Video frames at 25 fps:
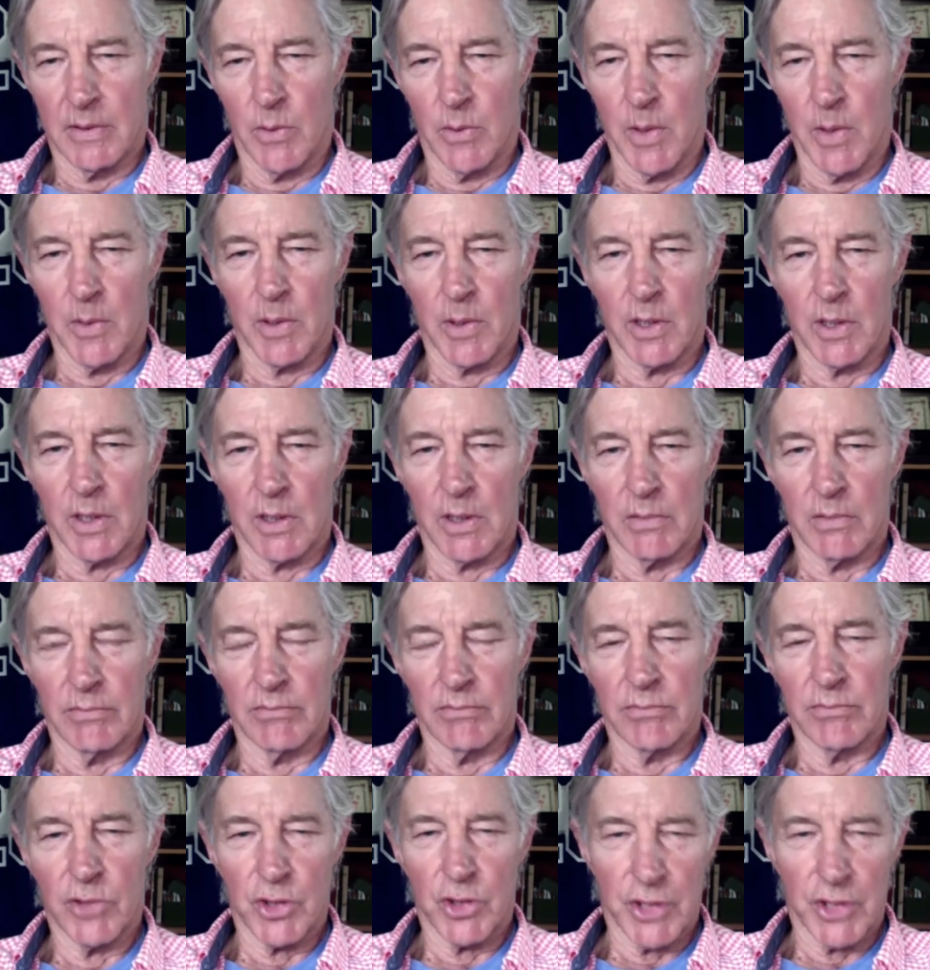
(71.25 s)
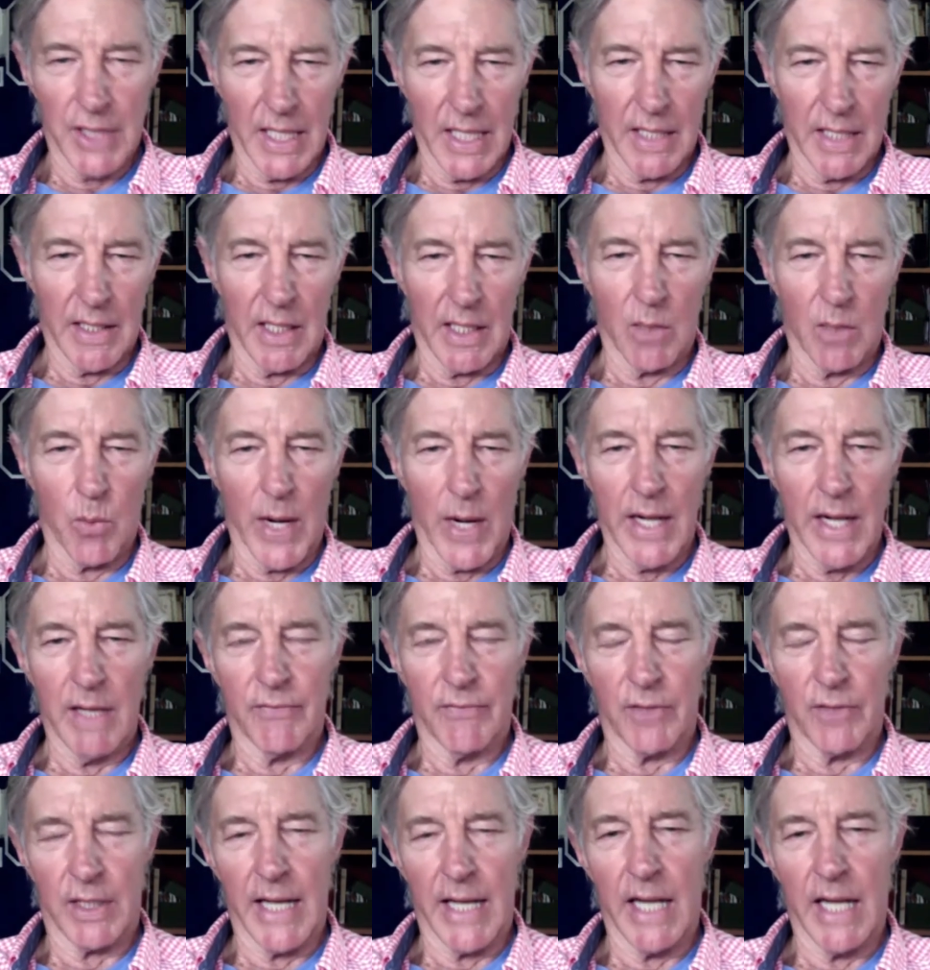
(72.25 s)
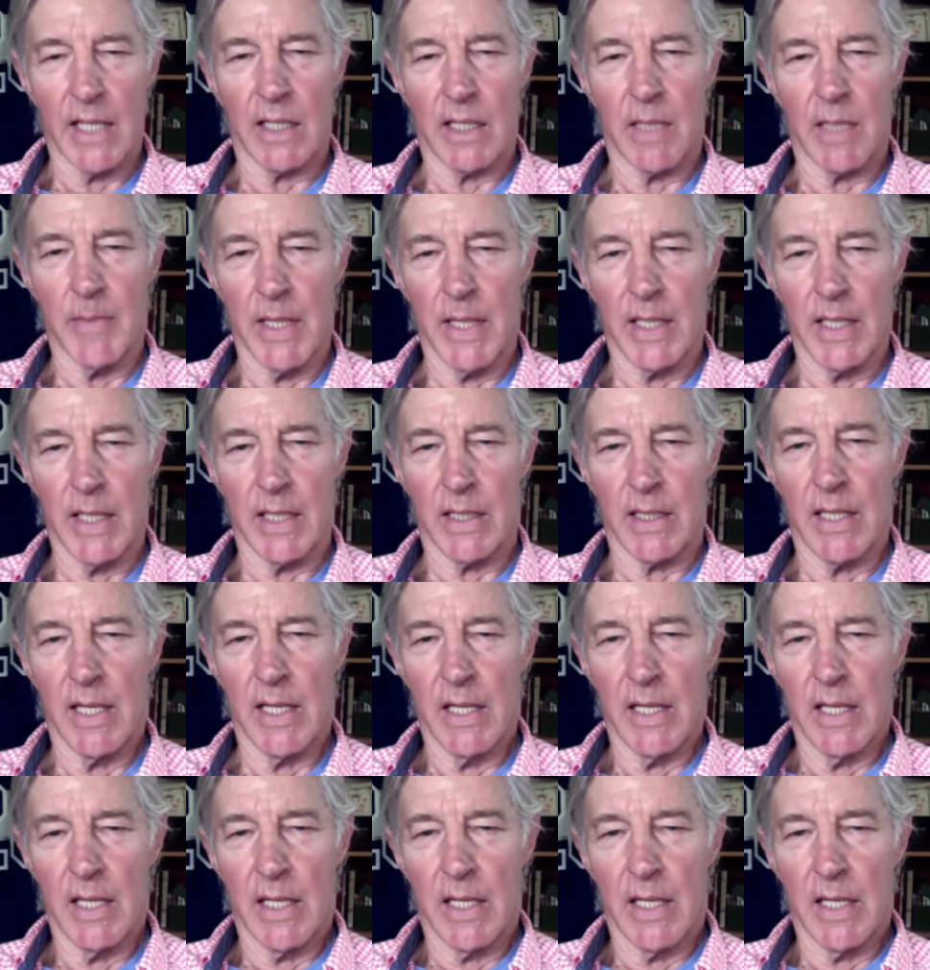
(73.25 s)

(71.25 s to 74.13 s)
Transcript: we were sitting there waiting for King to come in and